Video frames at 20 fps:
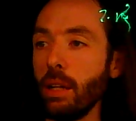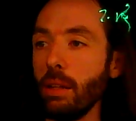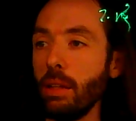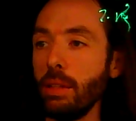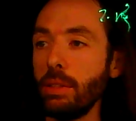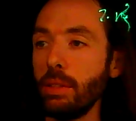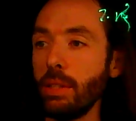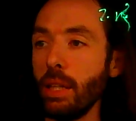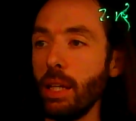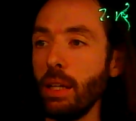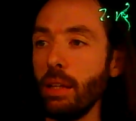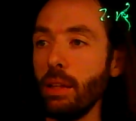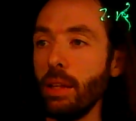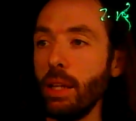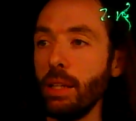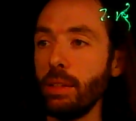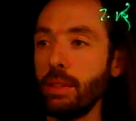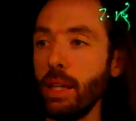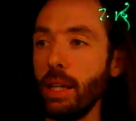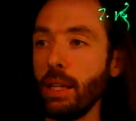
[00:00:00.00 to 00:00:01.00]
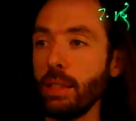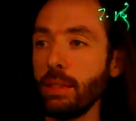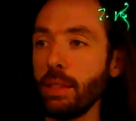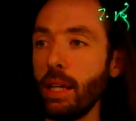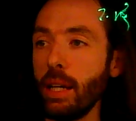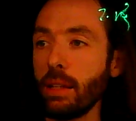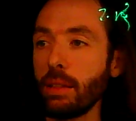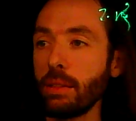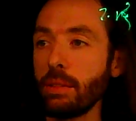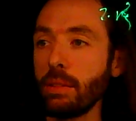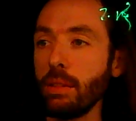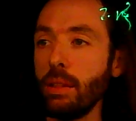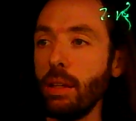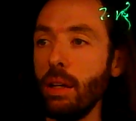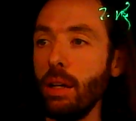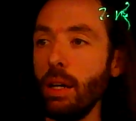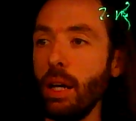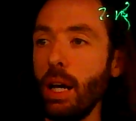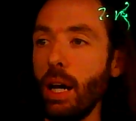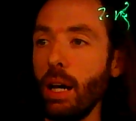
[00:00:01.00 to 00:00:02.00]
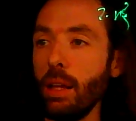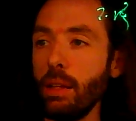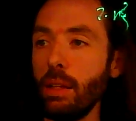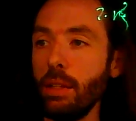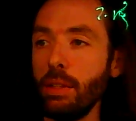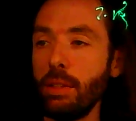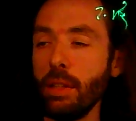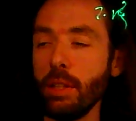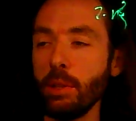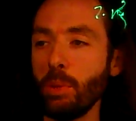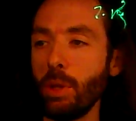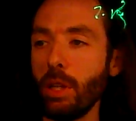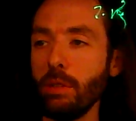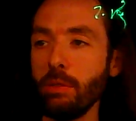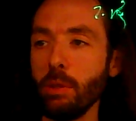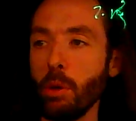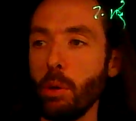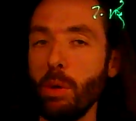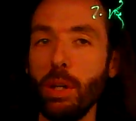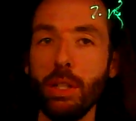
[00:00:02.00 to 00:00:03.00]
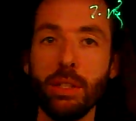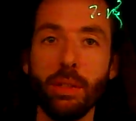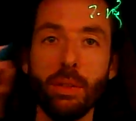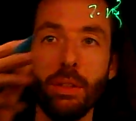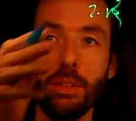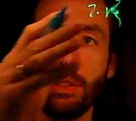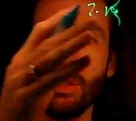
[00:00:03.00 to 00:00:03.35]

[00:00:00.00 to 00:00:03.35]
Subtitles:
Let's say that it takes x, and then it does whatever we want to it.